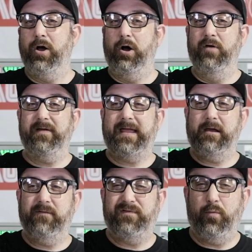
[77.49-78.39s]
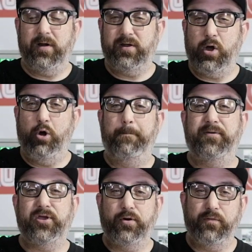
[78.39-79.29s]
Over here, if you want to go
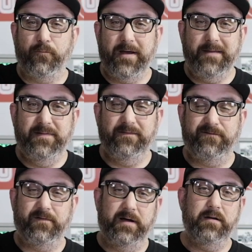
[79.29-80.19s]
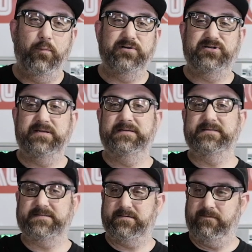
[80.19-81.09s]
pure ribbed front, which
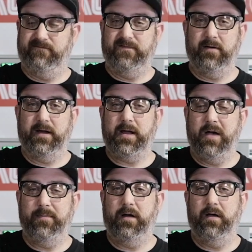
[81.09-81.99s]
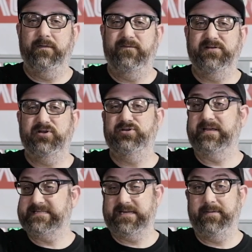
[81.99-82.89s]
is very common on the vintage
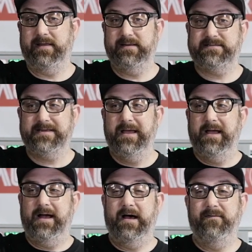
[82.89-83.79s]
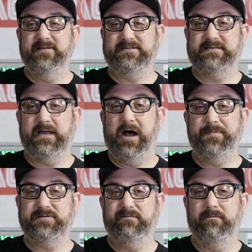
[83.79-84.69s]
like CBs, this is the
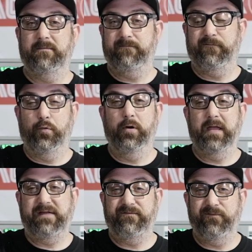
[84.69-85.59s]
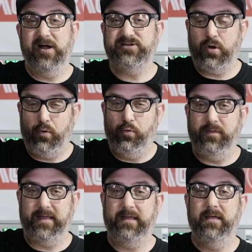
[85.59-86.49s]
option for a front
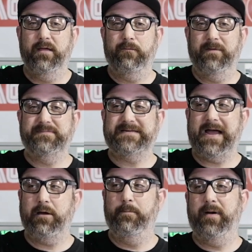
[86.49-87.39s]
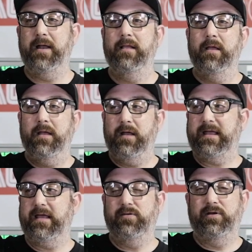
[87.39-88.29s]
only rib tire. But
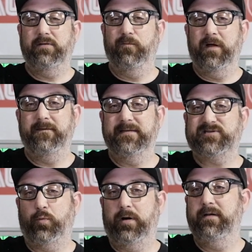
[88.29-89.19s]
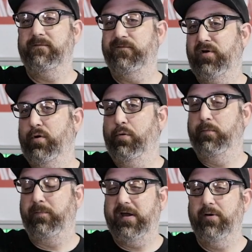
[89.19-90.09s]
again, you can run this one front or
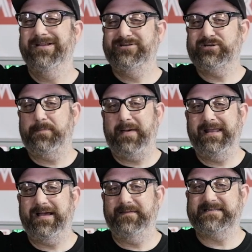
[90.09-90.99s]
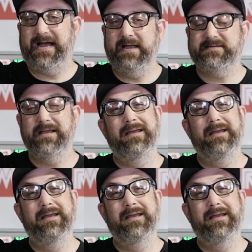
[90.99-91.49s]
rear just depending on the size.